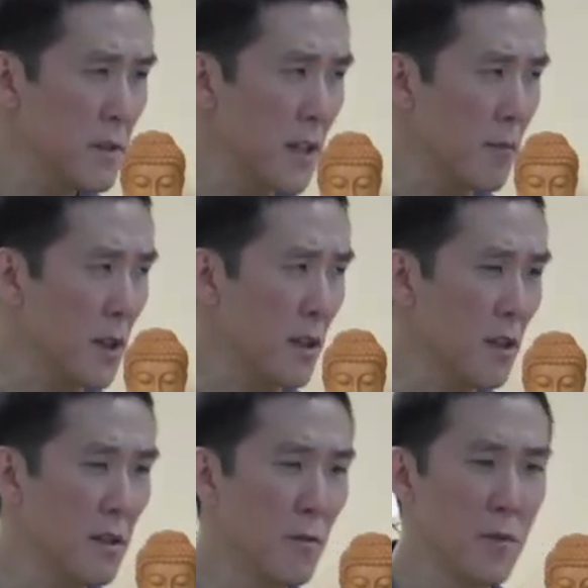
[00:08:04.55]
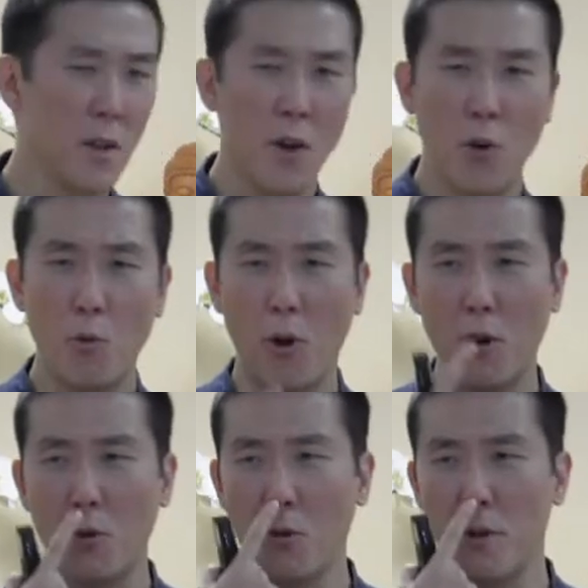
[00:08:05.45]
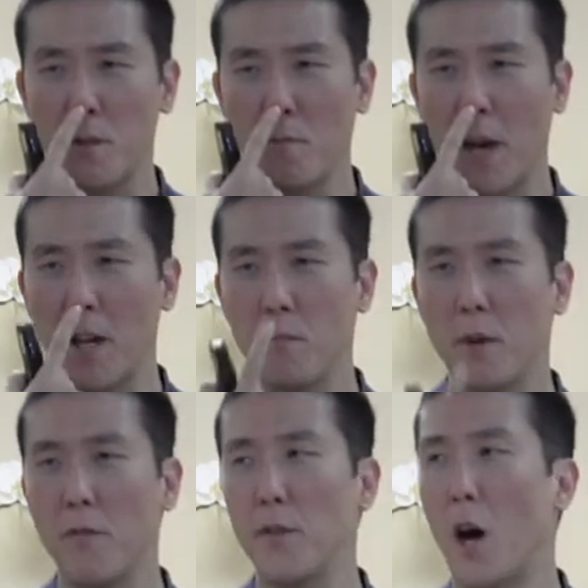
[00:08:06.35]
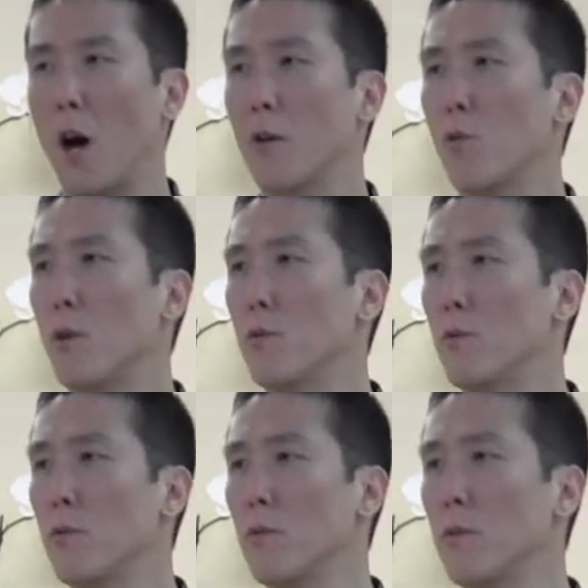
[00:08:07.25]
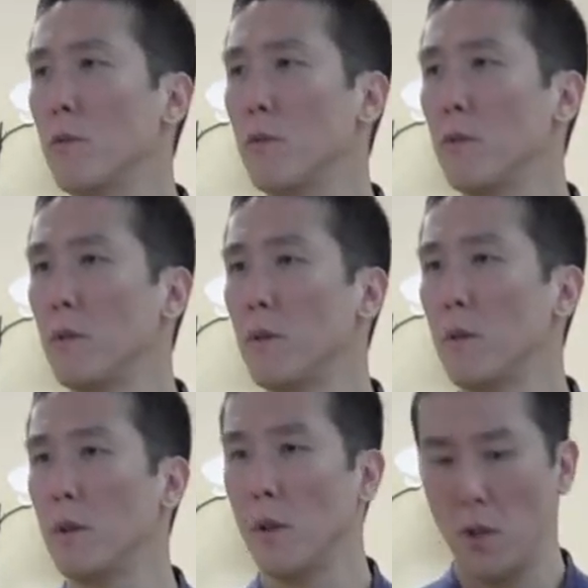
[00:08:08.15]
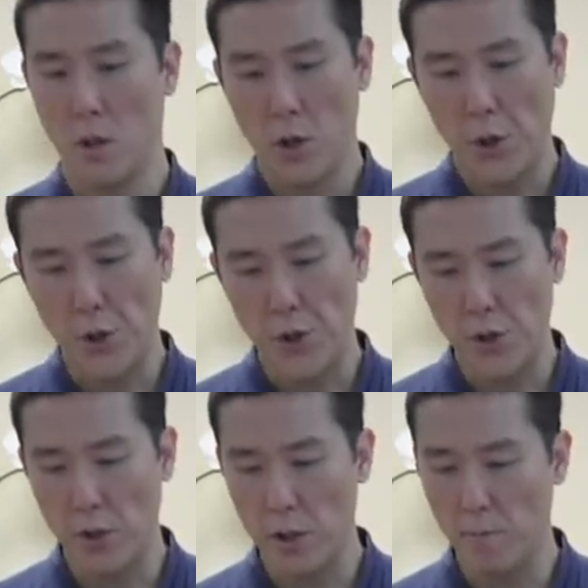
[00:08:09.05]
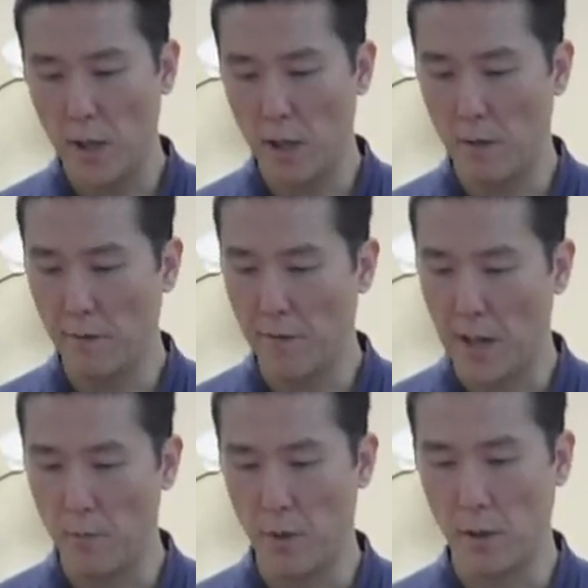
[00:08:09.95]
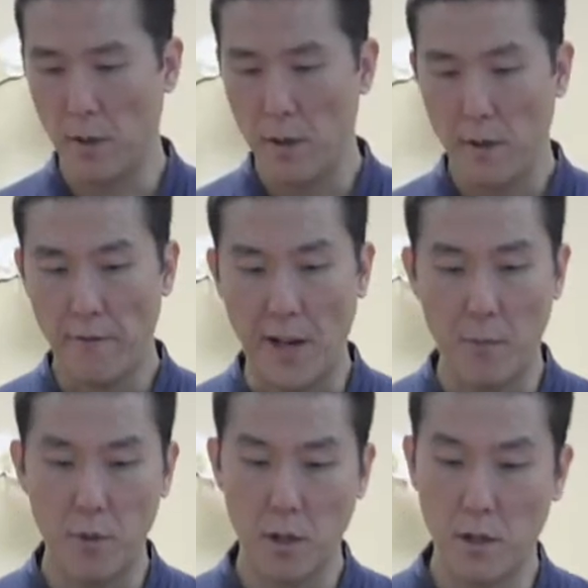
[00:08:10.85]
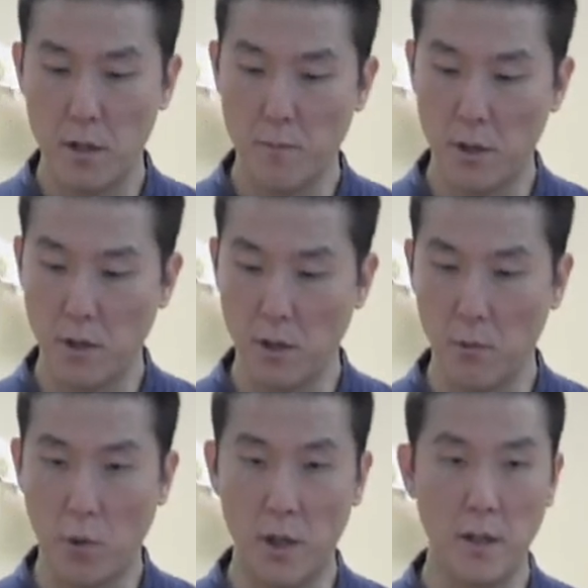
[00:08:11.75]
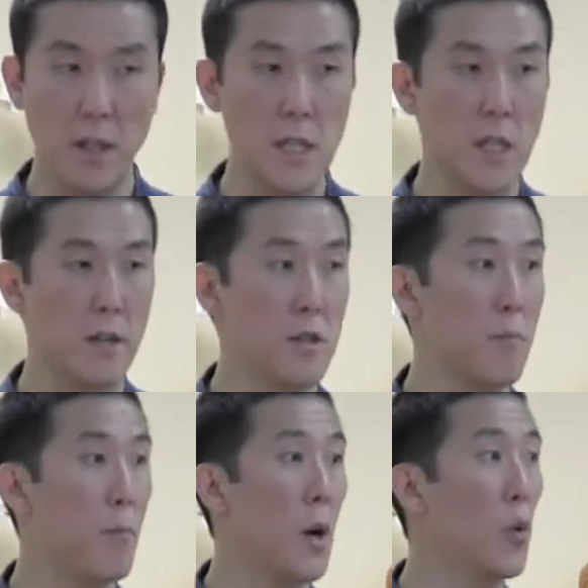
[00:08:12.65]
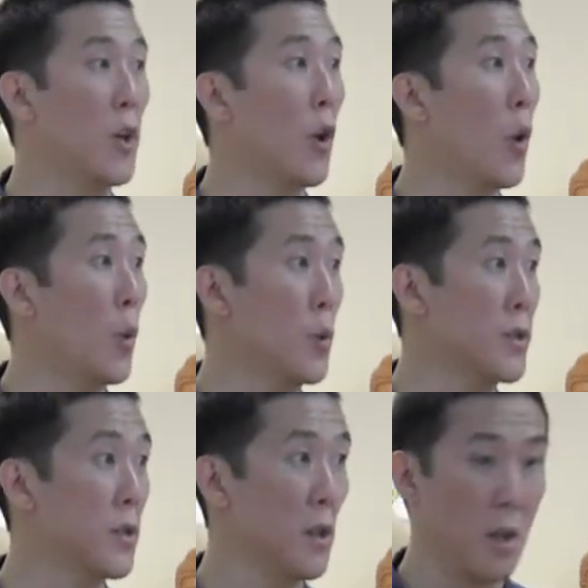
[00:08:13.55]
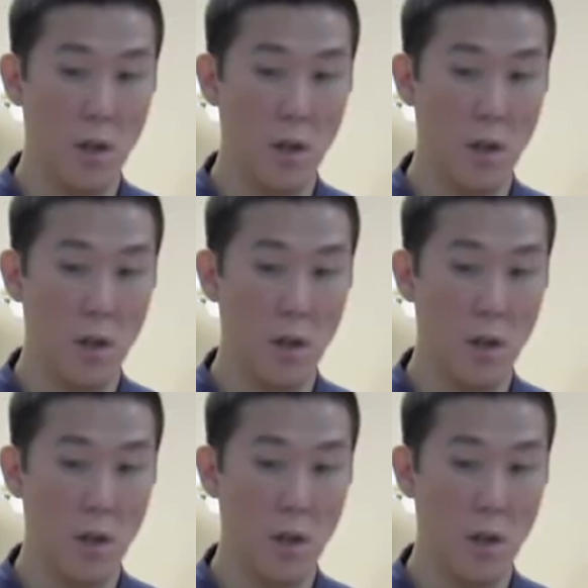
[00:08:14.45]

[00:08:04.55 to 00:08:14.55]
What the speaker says: What does that mean? Guogu is made up of non-guogu. Cushion is made out of fabric. Fabric, this particular one inside is buckwheat hulls.